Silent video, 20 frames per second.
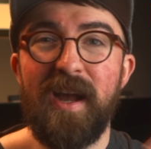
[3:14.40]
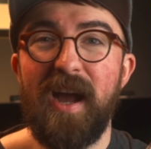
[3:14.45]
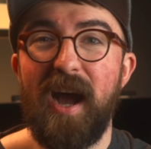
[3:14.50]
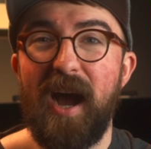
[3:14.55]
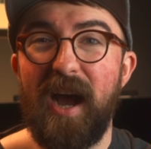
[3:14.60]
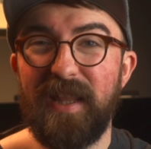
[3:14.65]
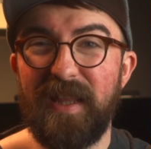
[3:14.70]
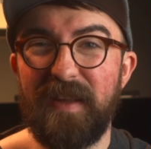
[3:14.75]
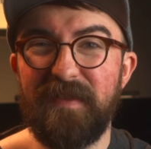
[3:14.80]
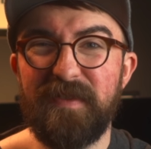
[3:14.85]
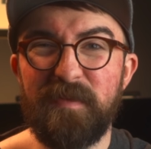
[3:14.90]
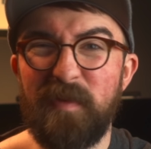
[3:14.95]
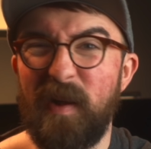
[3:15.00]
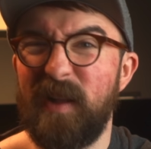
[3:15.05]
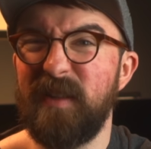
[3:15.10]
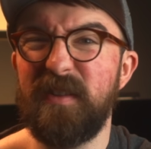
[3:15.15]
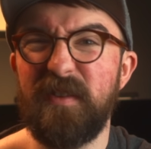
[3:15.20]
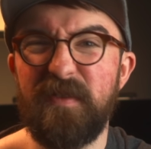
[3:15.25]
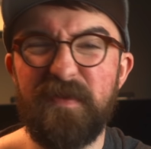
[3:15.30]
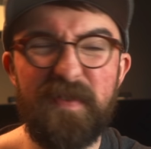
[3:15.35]
Uh, they've
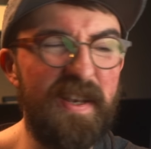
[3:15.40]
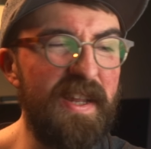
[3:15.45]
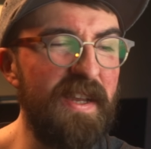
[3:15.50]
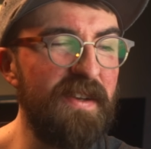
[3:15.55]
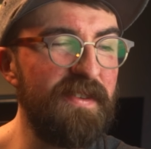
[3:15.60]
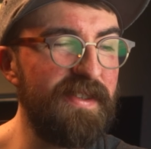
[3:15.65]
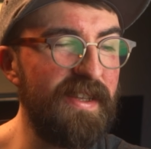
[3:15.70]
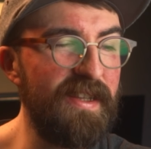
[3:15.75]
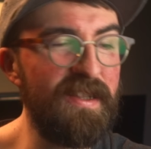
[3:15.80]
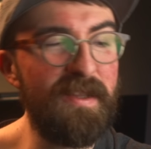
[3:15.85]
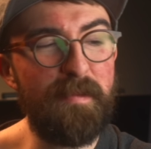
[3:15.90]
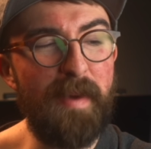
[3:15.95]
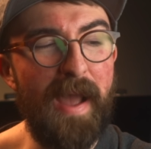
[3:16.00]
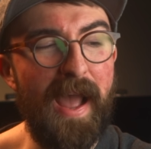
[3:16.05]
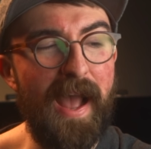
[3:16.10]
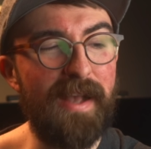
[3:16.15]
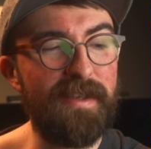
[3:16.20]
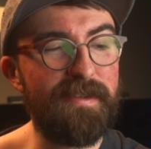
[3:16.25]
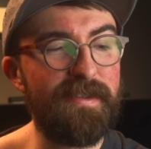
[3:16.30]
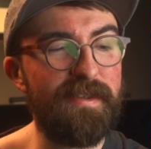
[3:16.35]
sponsored videos in the
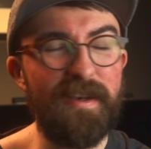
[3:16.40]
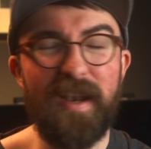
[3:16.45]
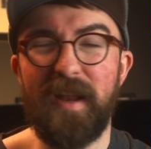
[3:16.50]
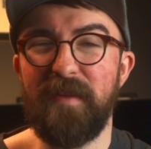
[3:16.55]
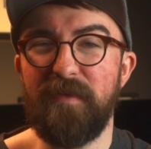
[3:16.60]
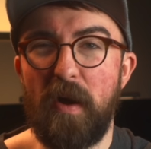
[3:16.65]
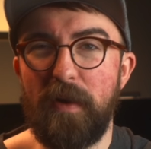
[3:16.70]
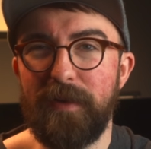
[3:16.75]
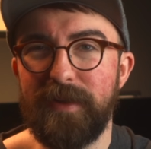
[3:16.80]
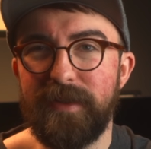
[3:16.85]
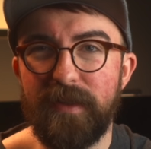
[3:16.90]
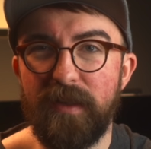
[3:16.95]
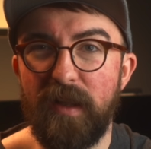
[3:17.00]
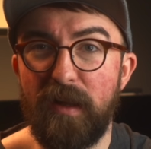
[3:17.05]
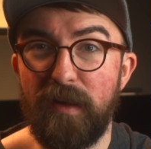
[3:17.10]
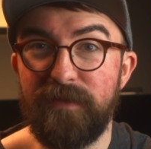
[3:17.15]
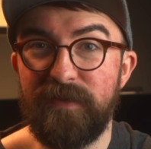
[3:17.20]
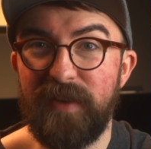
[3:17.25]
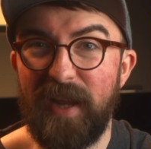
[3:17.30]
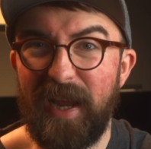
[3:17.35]
past and I've always
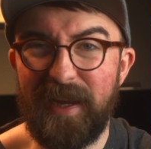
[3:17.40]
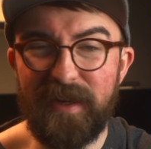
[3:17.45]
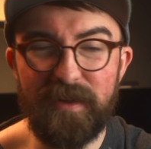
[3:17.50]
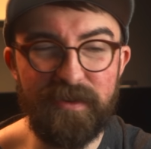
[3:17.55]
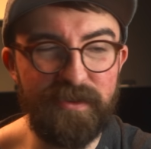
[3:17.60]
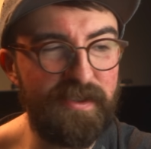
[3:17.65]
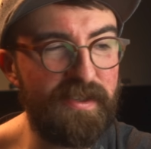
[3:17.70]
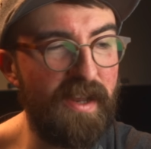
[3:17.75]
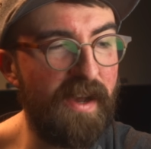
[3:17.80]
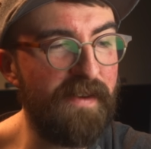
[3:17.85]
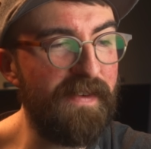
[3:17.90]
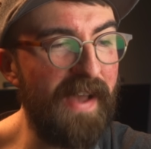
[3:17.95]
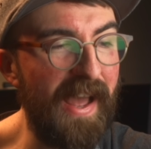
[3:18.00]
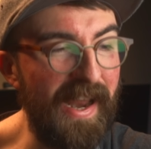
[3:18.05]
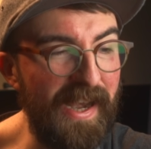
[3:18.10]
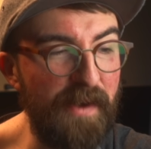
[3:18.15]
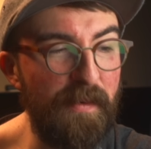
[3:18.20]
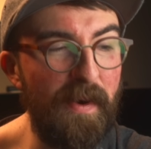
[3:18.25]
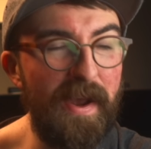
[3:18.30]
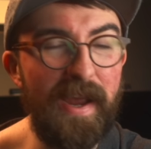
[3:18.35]
loved Anker stuff
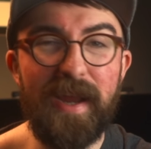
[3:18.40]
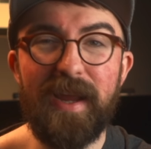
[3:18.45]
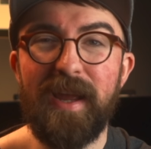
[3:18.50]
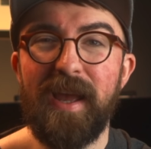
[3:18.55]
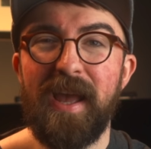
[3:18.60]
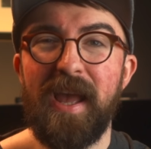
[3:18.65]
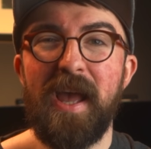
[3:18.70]
anyway.